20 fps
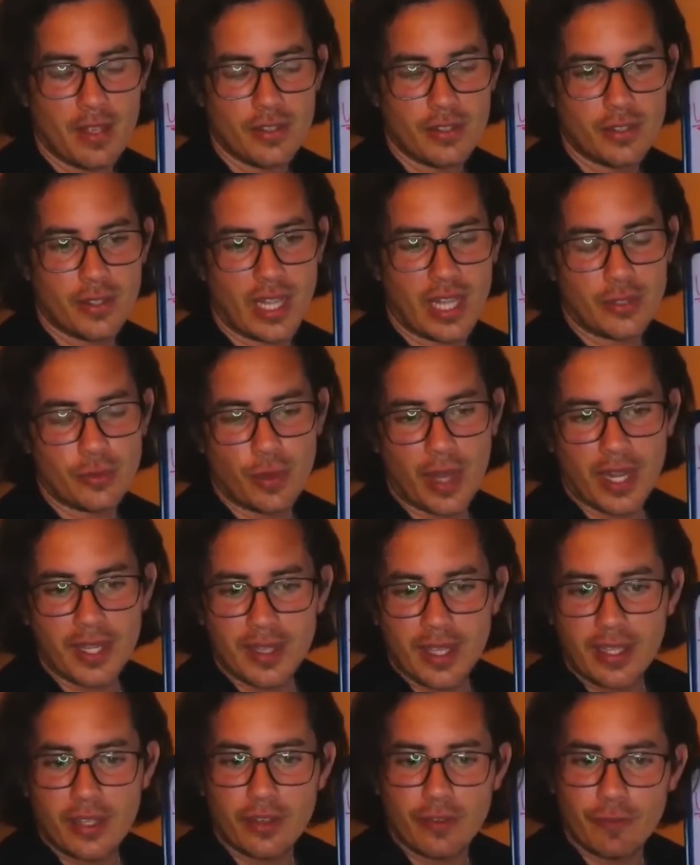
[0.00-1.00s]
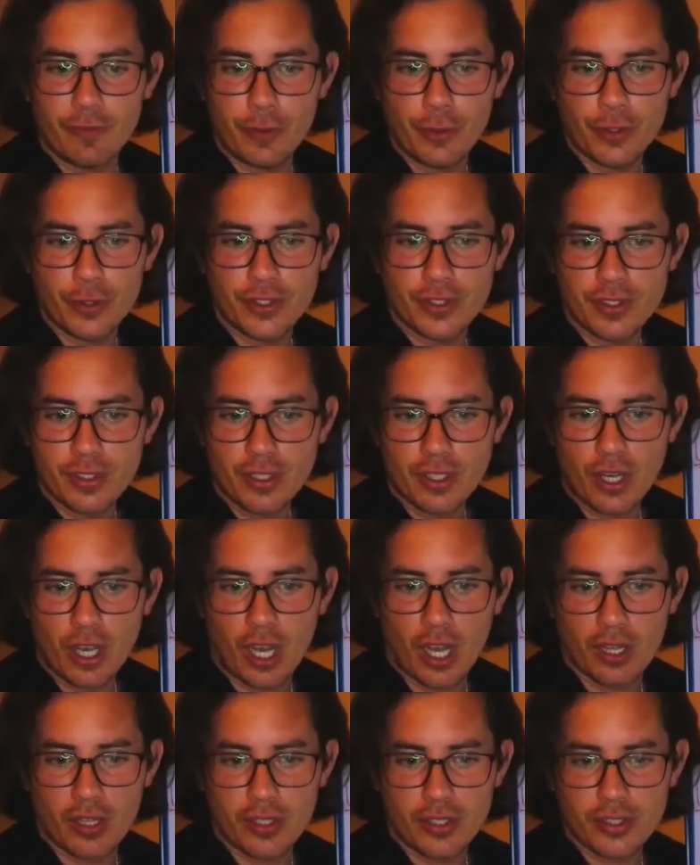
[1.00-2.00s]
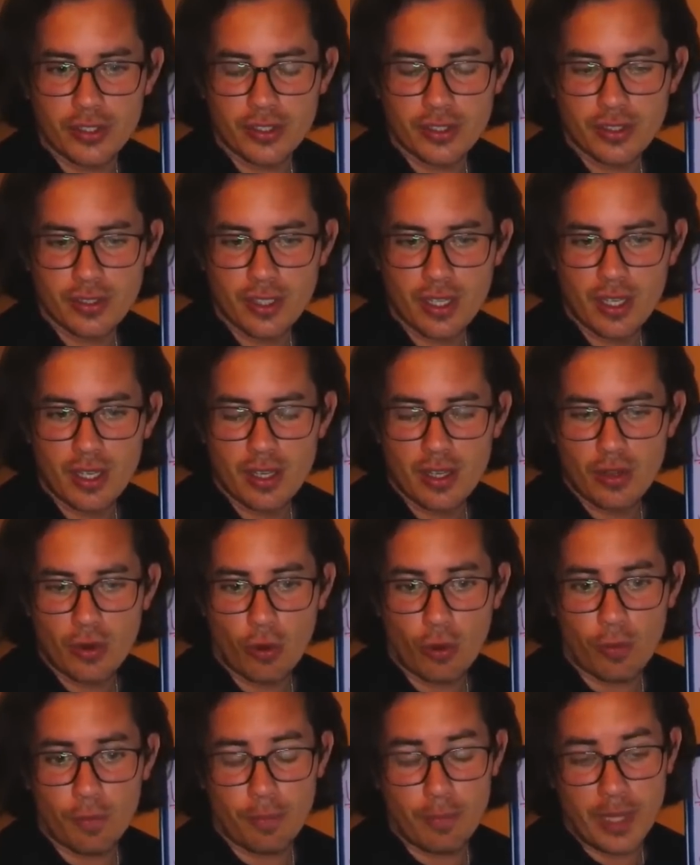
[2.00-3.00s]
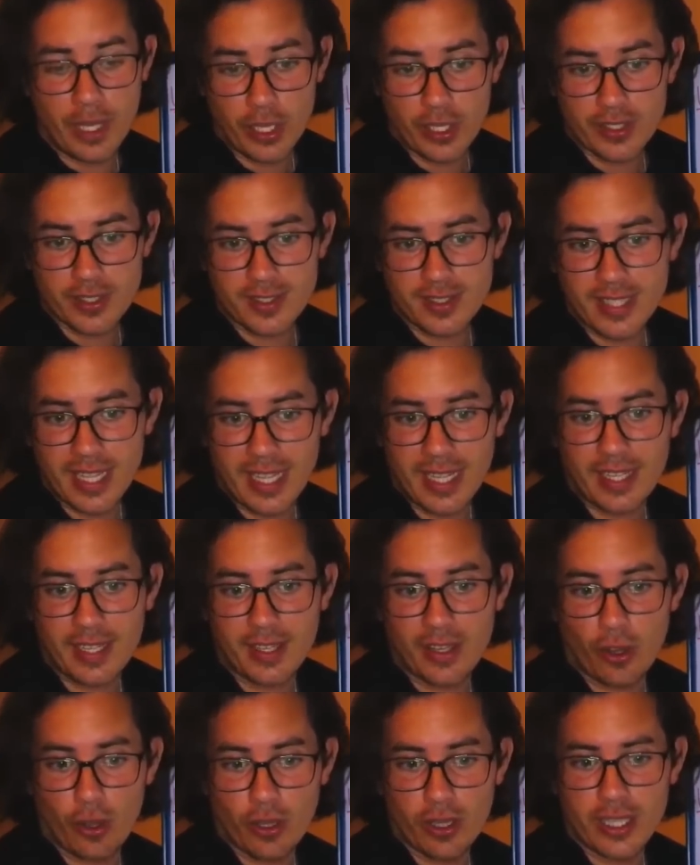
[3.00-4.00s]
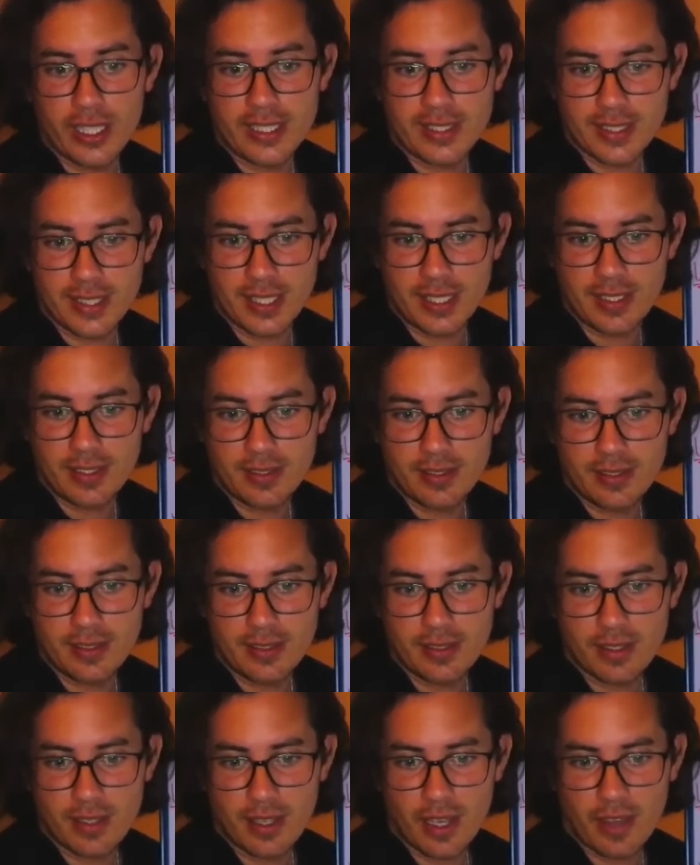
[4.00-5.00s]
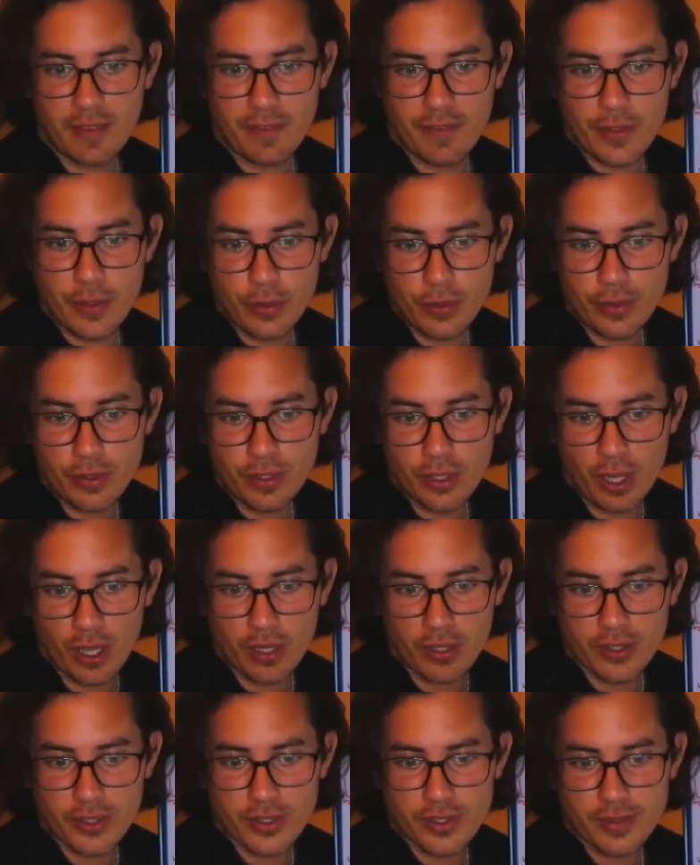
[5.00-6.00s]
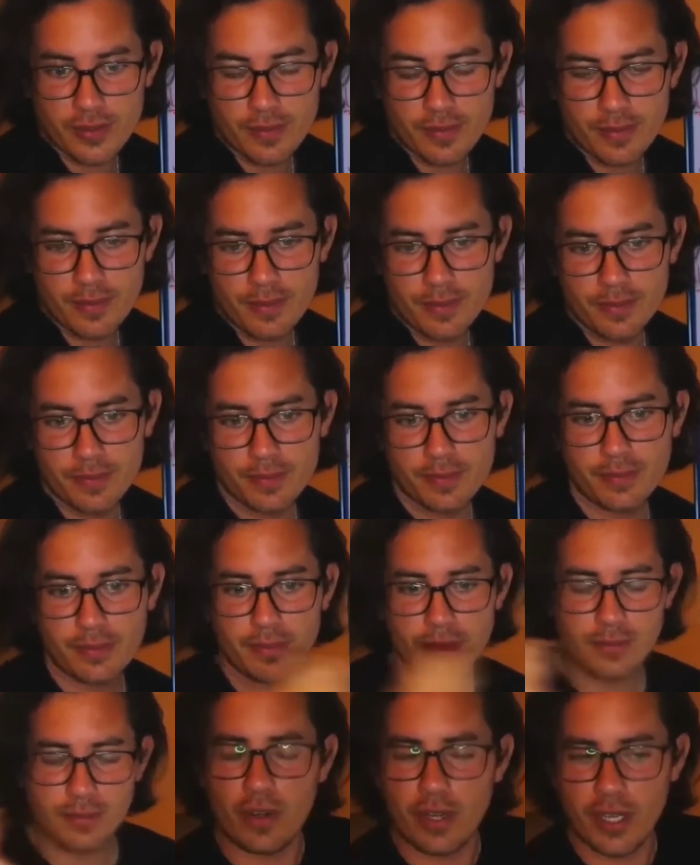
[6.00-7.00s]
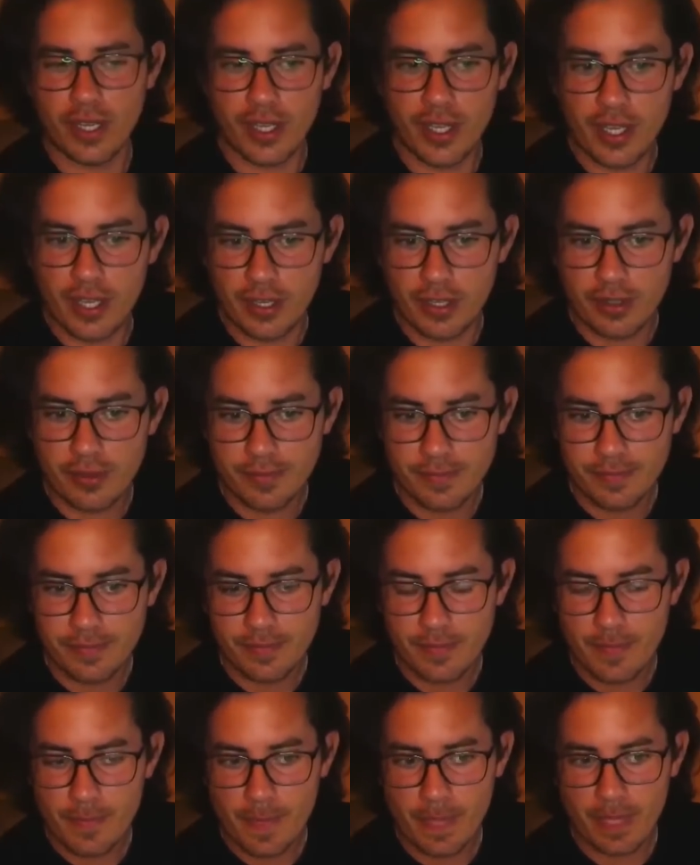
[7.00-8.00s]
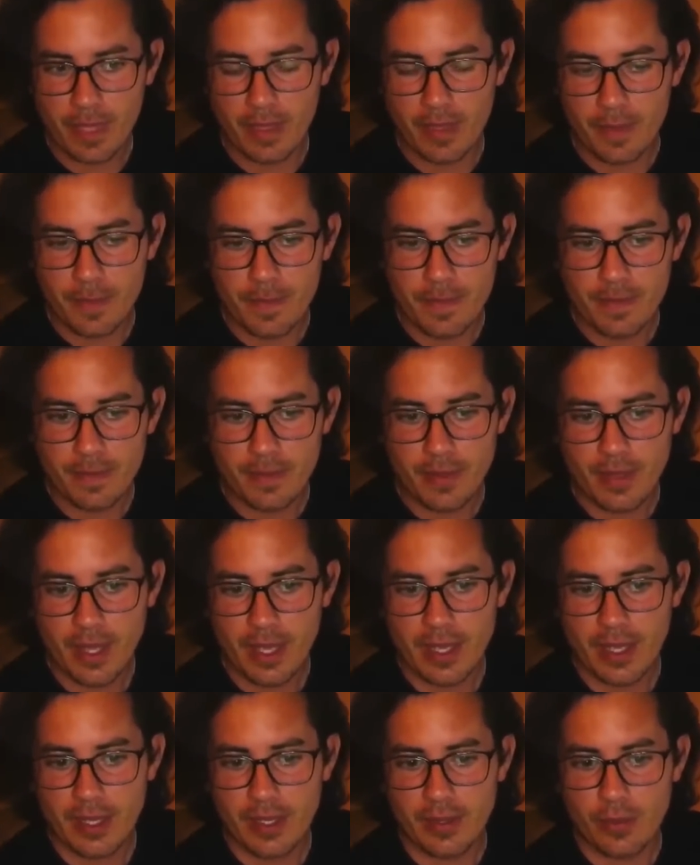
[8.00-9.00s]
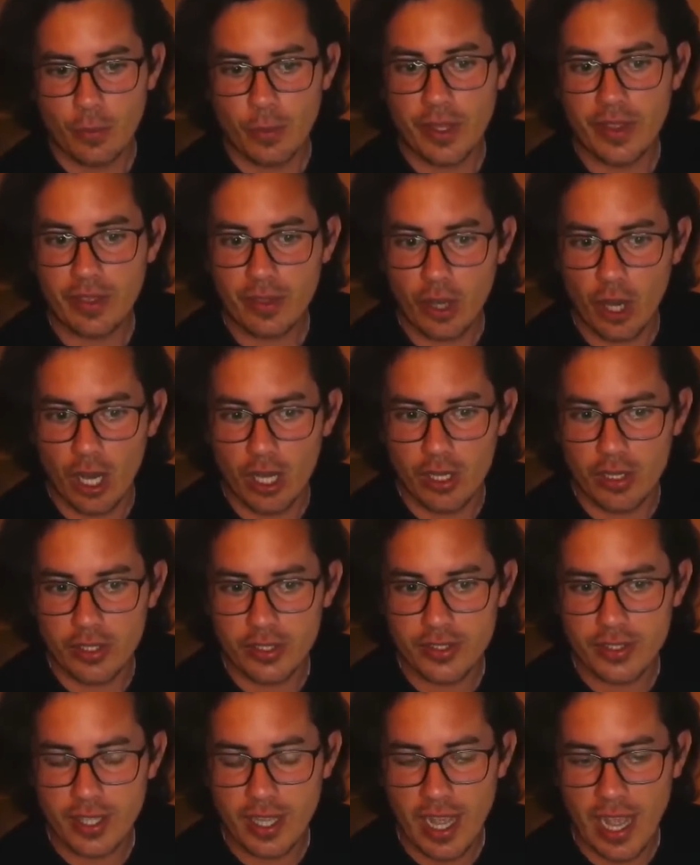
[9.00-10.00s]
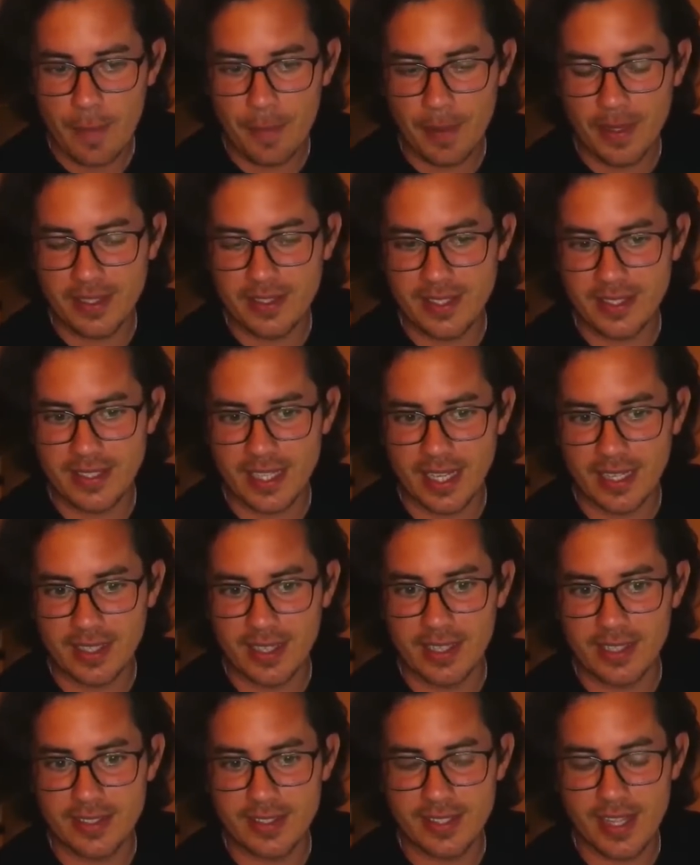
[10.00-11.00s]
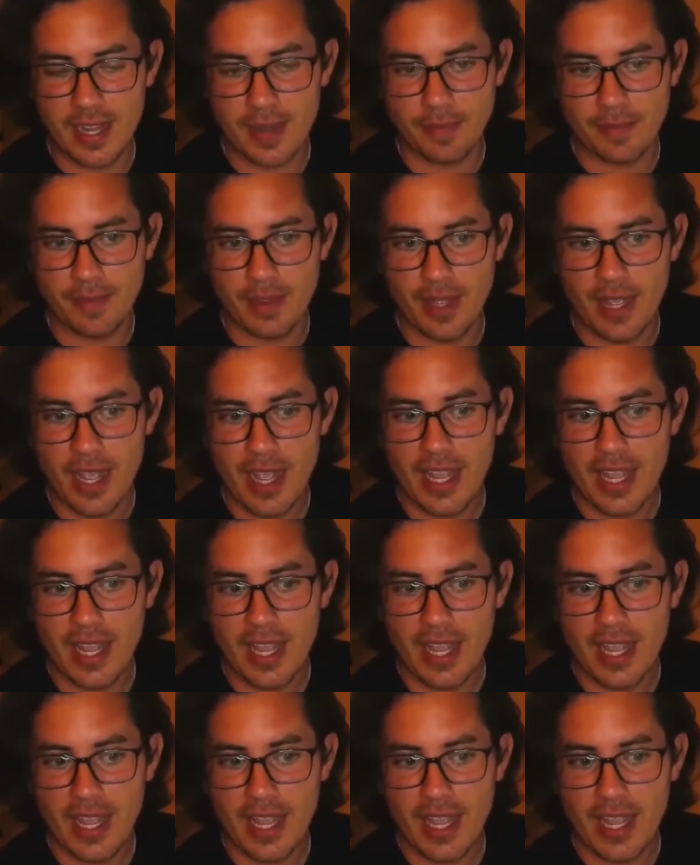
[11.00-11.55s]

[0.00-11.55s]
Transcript: So that's why they confuse colors, or because they only see a few colors. Here, with colors happens exactly the same.